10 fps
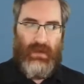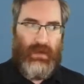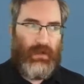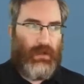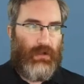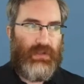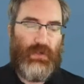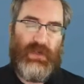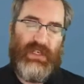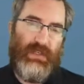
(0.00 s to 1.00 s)
It could
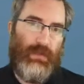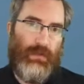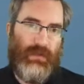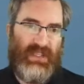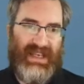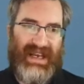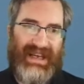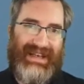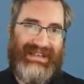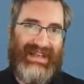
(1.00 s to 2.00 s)
also be used
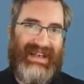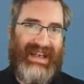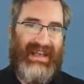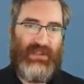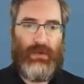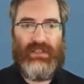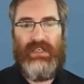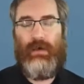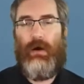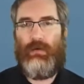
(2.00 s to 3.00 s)
as an
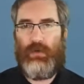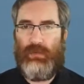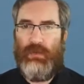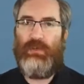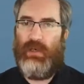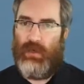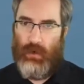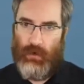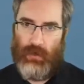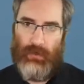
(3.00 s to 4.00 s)
SRT contribution
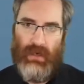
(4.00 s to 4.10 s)
encoder.